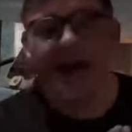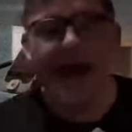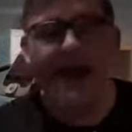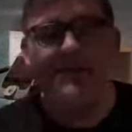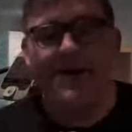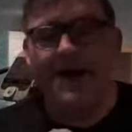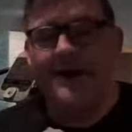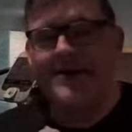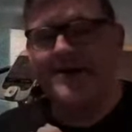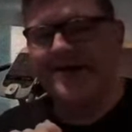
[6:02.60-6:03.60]

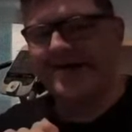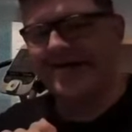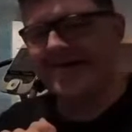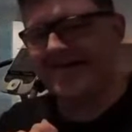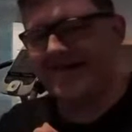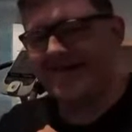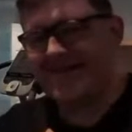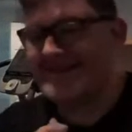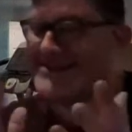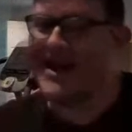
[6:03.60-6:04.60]
Anyway,
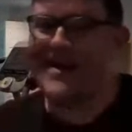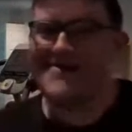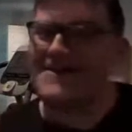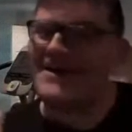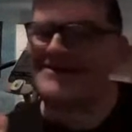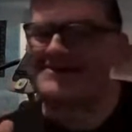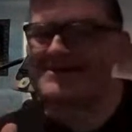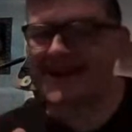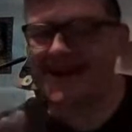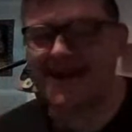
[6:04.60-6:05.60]
this is High Impact
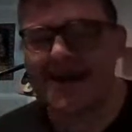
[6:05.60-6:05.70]
Tuesday.